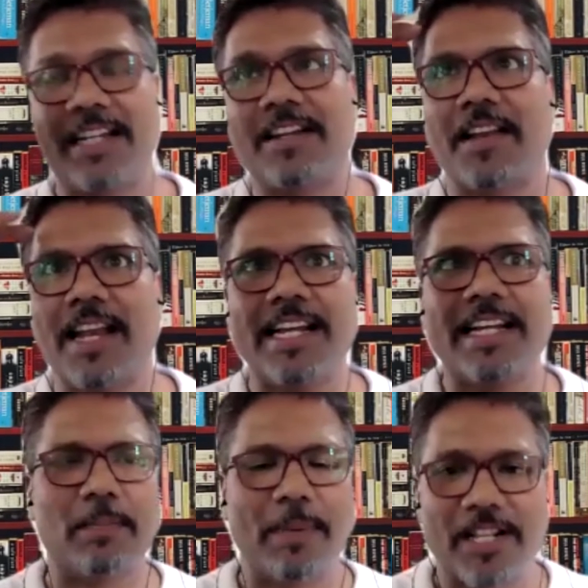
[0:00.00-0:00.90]
really
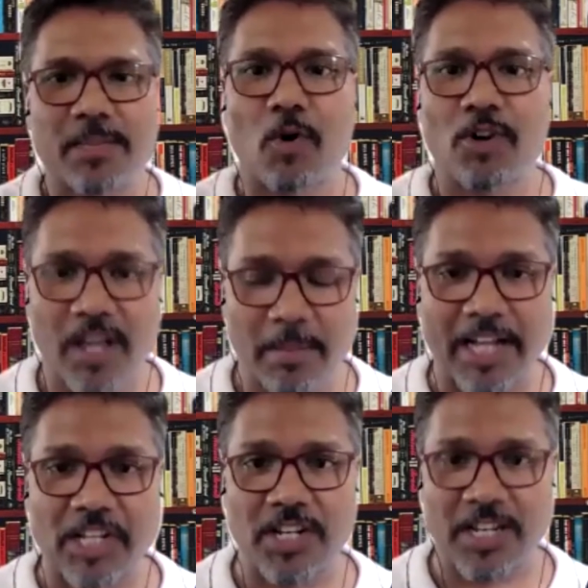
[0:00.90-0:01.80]
depends upon your
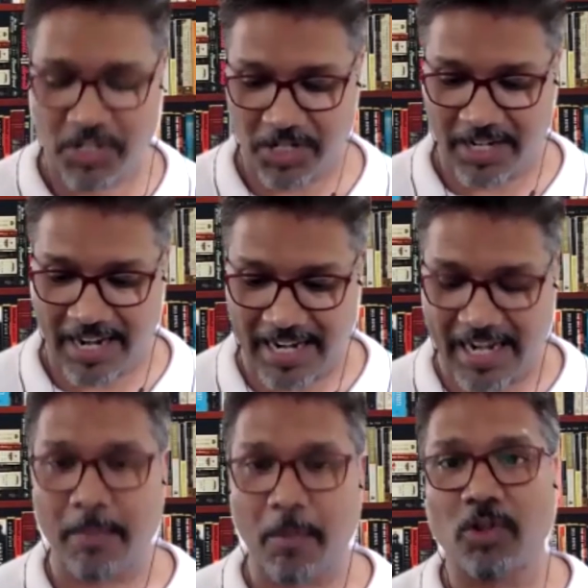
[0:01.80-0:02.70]
imagination
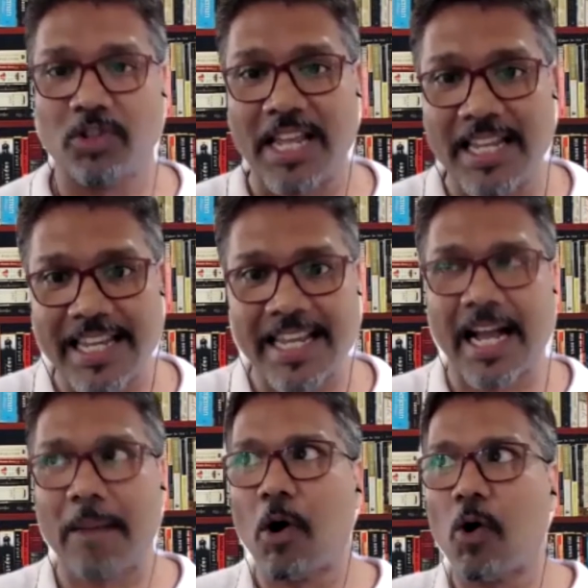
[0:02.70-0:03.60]
and about thinking
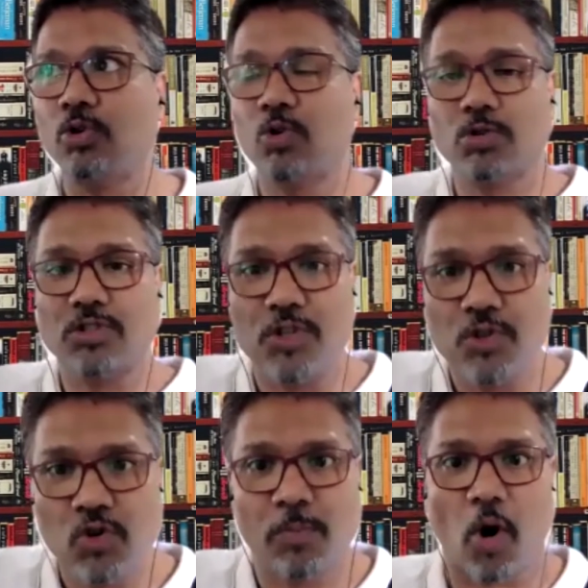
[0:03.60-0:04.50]
about those
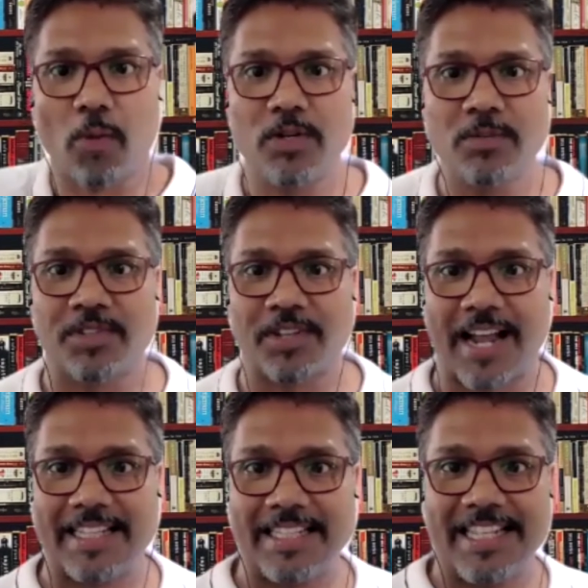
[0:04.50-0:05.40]
new problems,
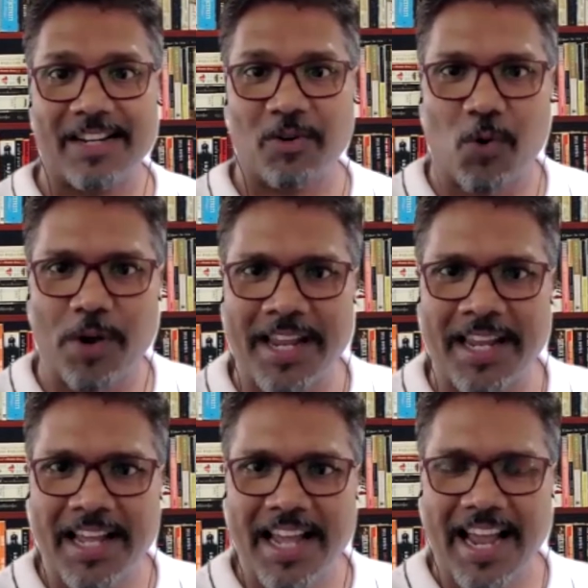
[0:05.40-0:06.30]
rather than
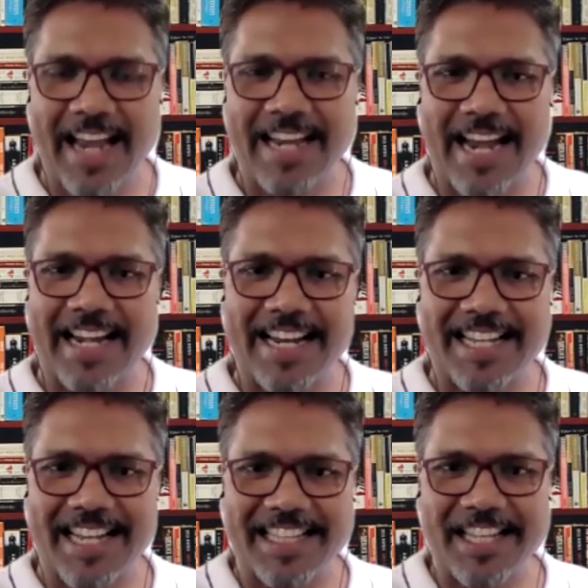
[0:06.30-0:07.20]
going and
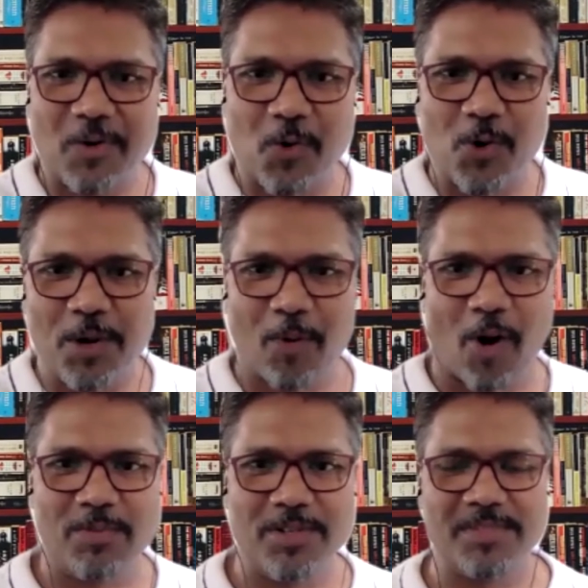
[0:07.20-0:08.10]
addressing the old
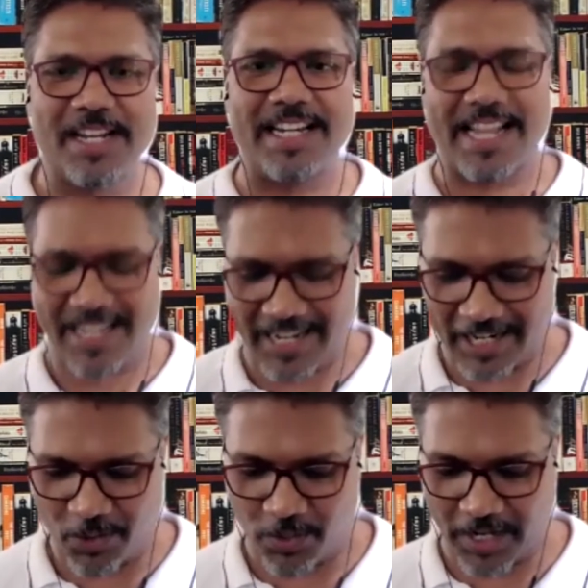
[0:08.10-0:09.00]
problems and taking a
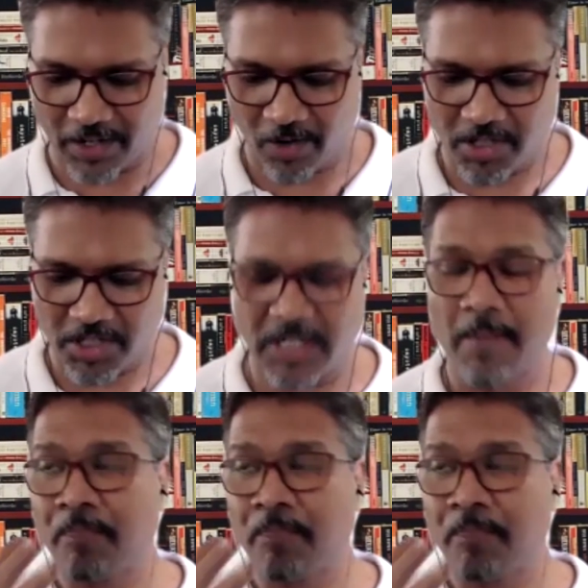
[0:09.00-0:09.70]
new technology.